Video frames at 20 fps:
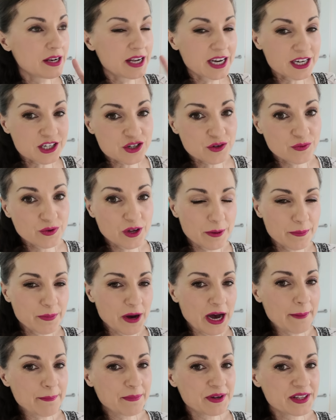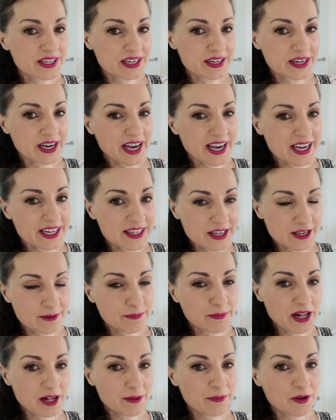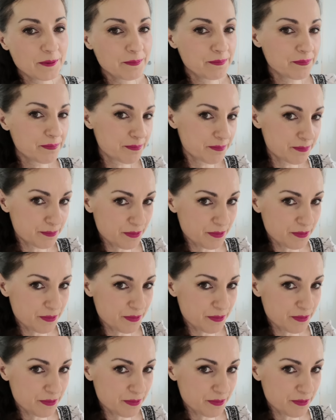luxury apartment that I had in Melbourne